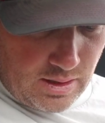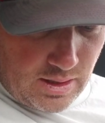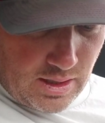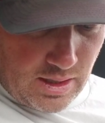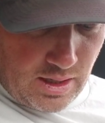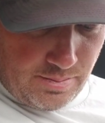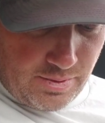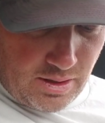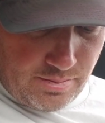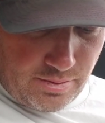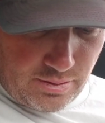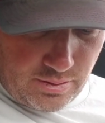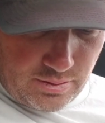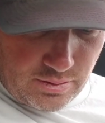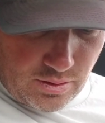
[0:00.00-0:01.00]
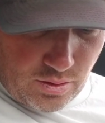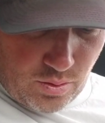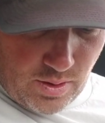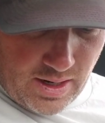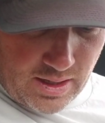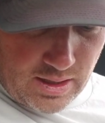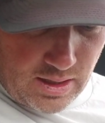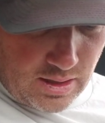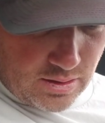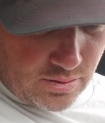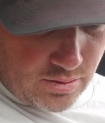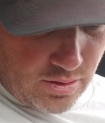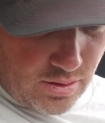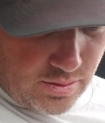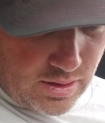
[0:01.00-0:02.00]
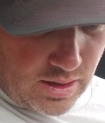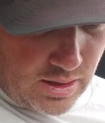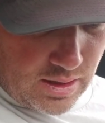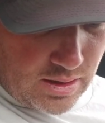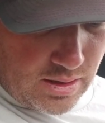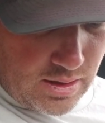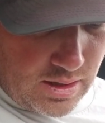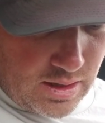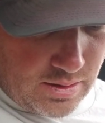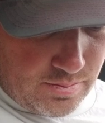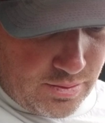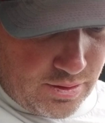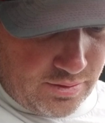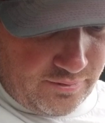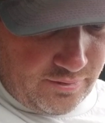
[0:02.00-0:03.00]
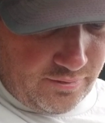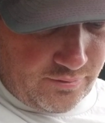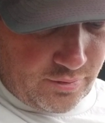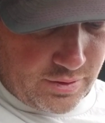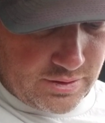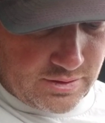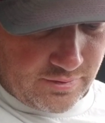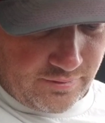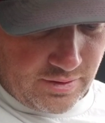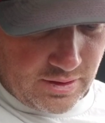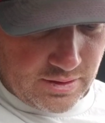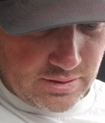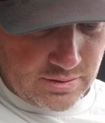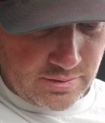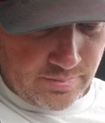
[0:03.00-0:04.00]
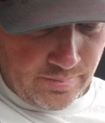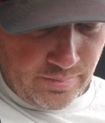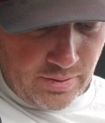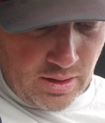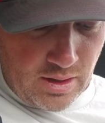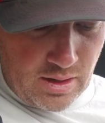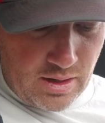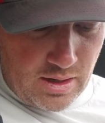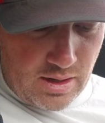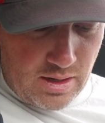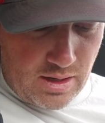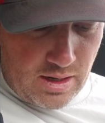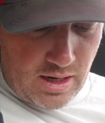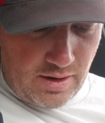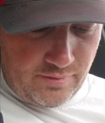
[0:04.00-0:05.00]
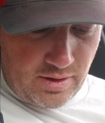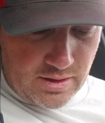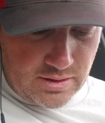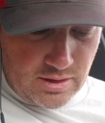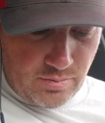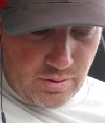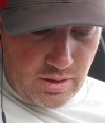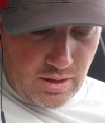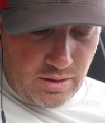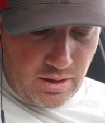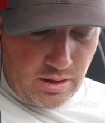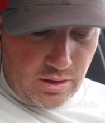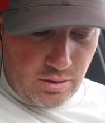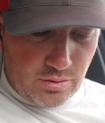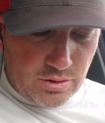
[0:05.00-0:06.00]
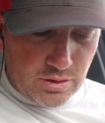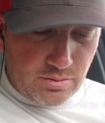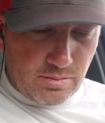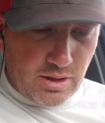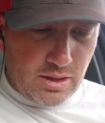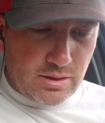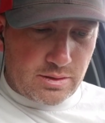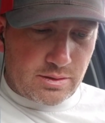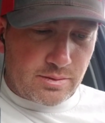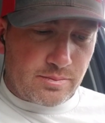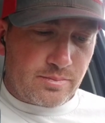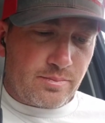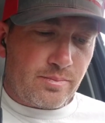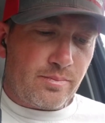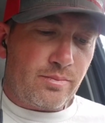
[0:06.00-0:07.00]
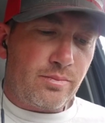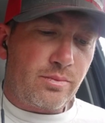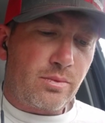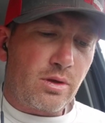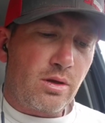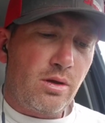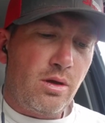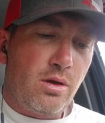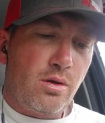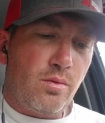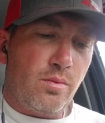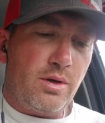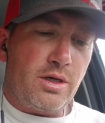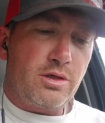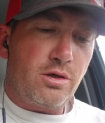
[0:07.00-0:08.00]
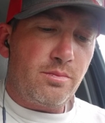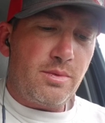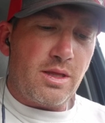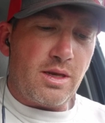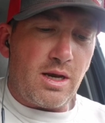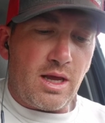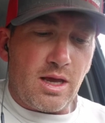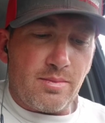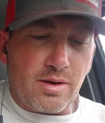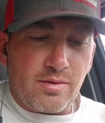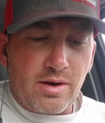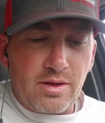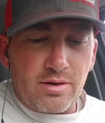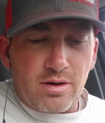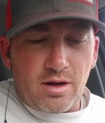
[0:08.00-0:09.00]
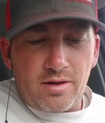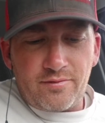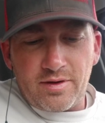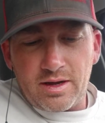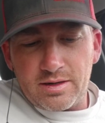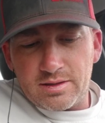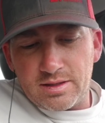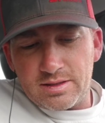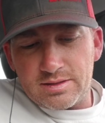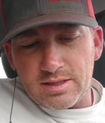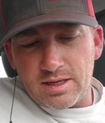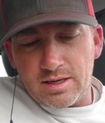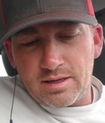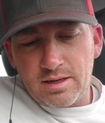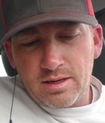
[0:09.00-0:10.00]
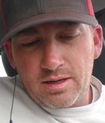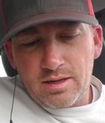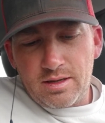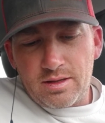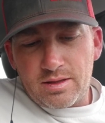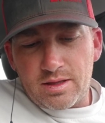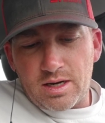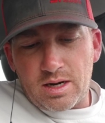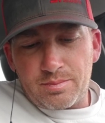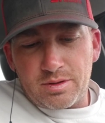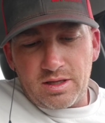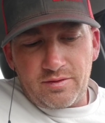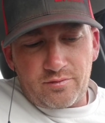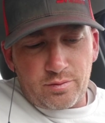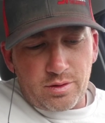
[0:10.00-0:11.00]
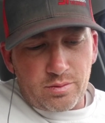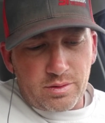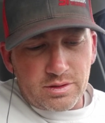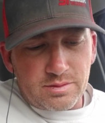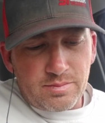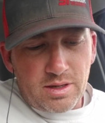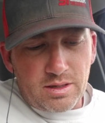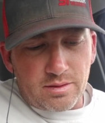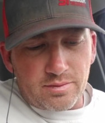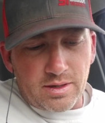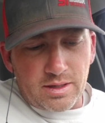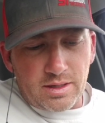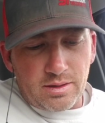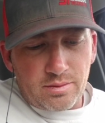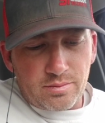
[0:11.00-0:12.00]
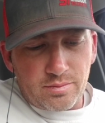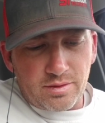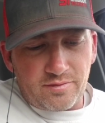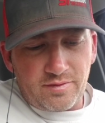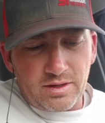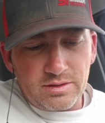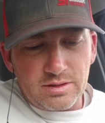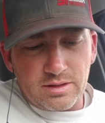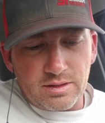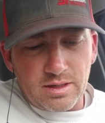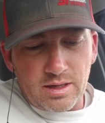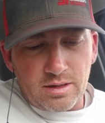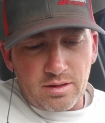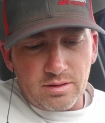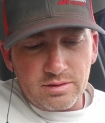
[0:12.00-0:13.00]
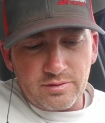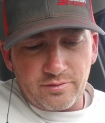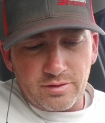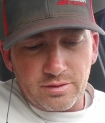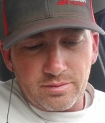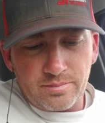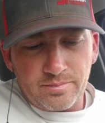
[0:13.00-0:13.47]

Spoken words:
inimitable quacking and croaking and mirthful voice of his, "I've got someone I think you should meet." When he told me the name, I rather offhandedly said that I believed we'd once met already, with Fenton at Oxford.